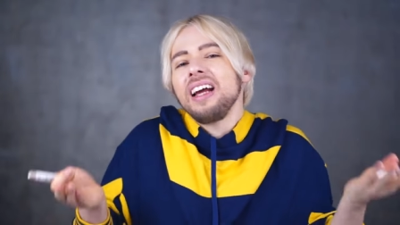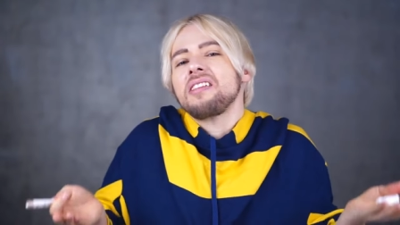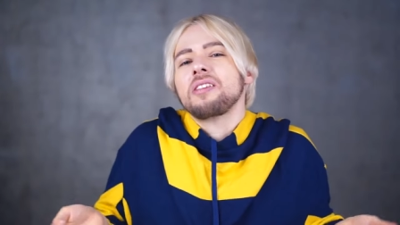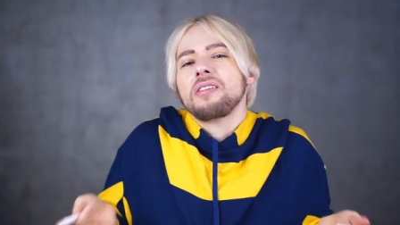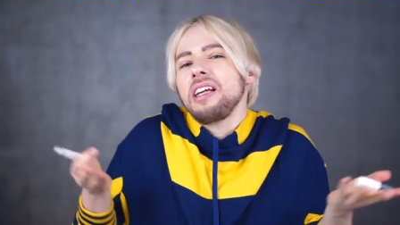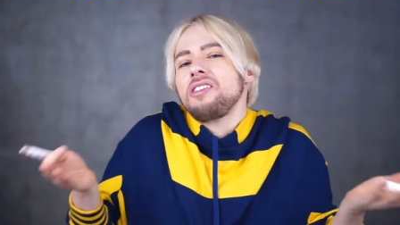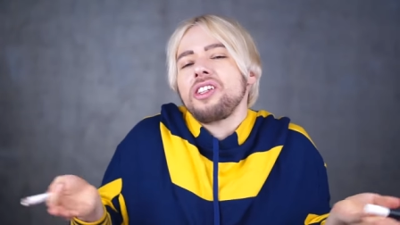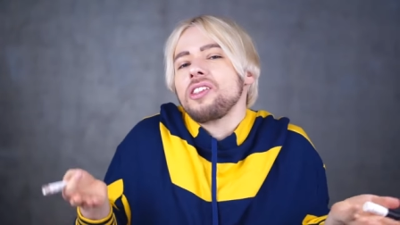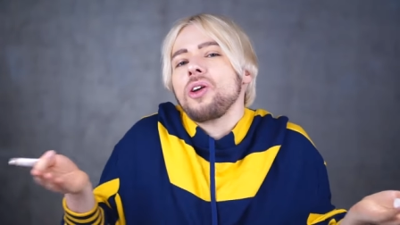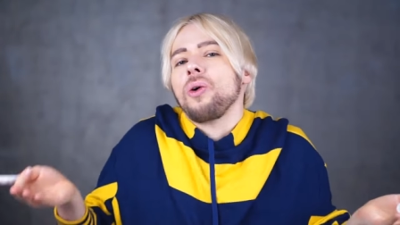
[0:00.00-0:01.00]
It's, it's
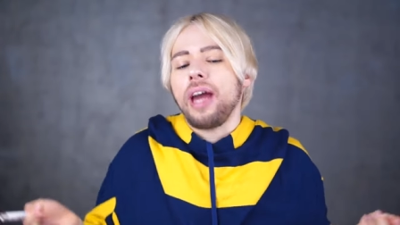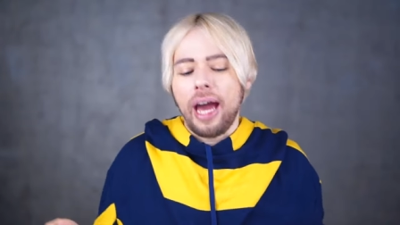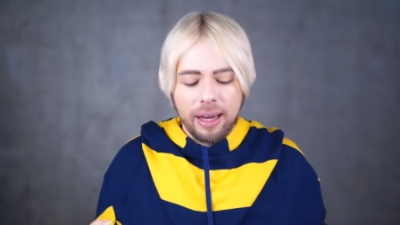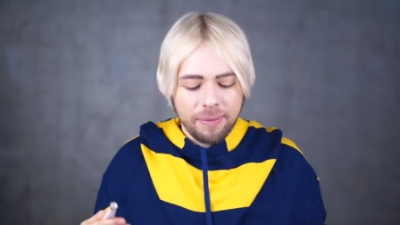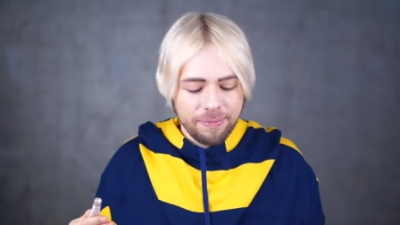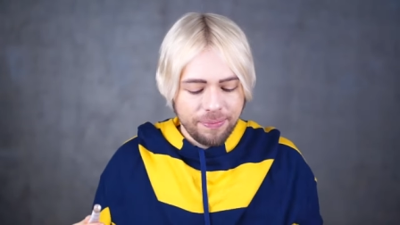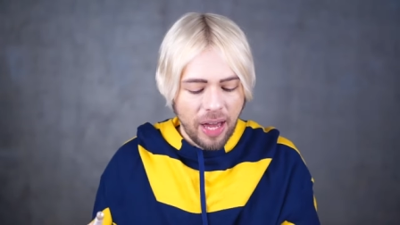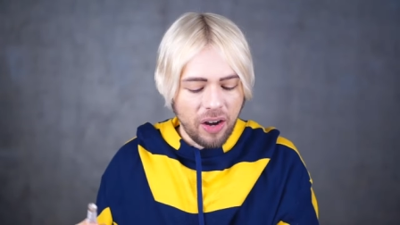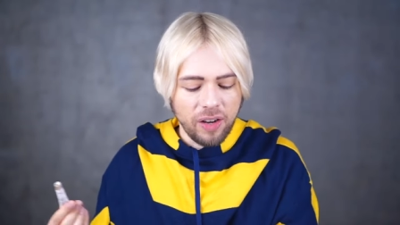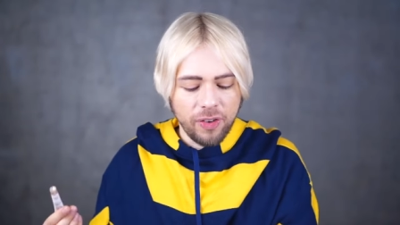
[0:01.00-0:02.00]
just okay.
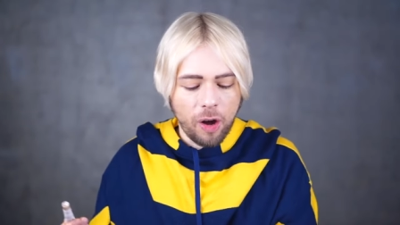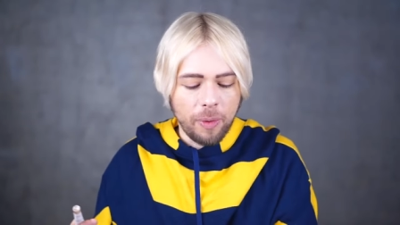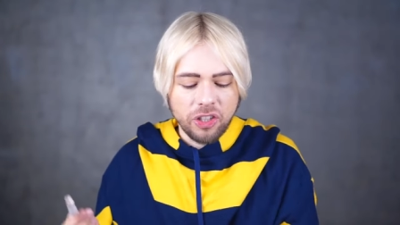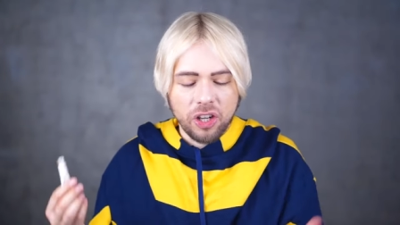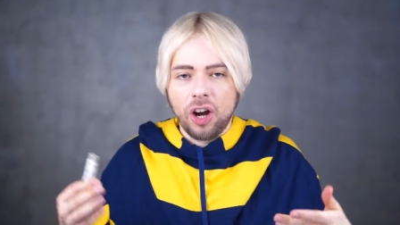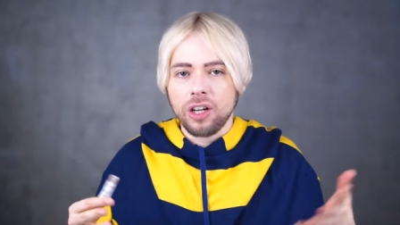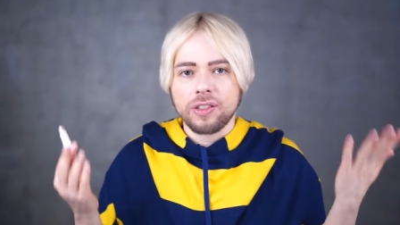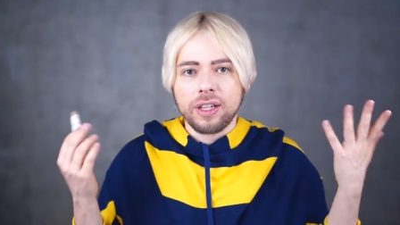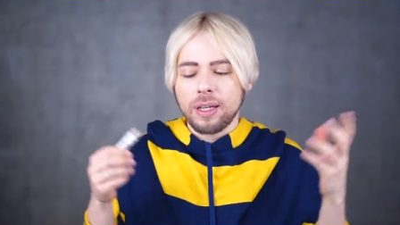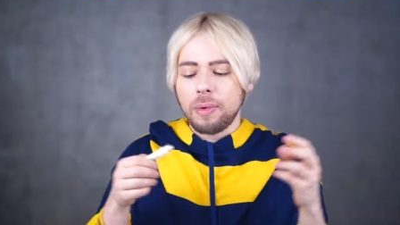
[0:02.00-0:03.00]
I don't even know how much it
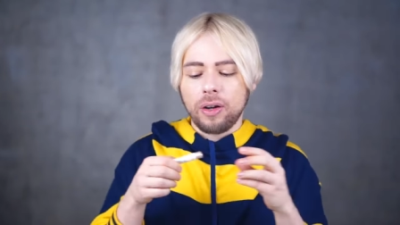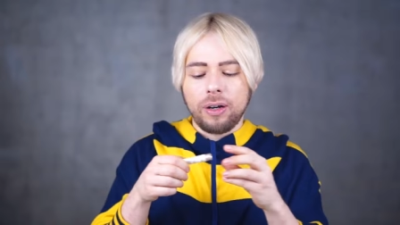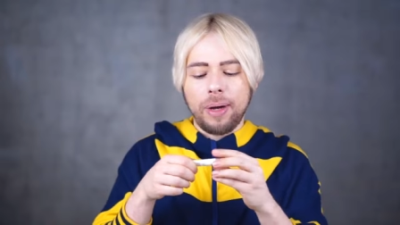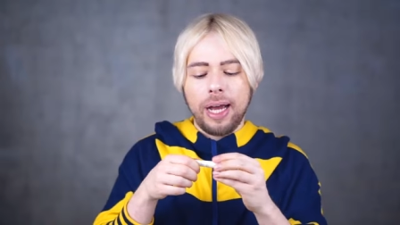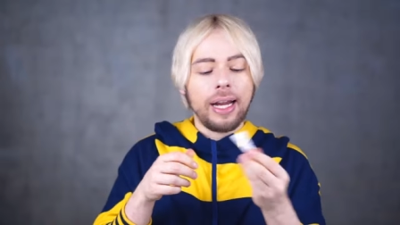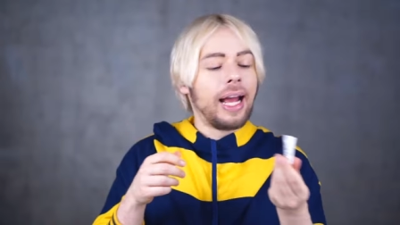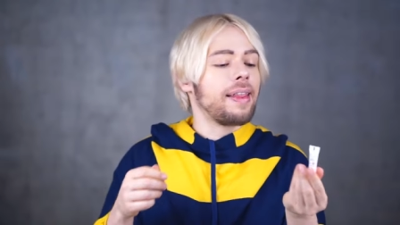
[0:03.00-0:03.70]
costs because I'm not going to buy it.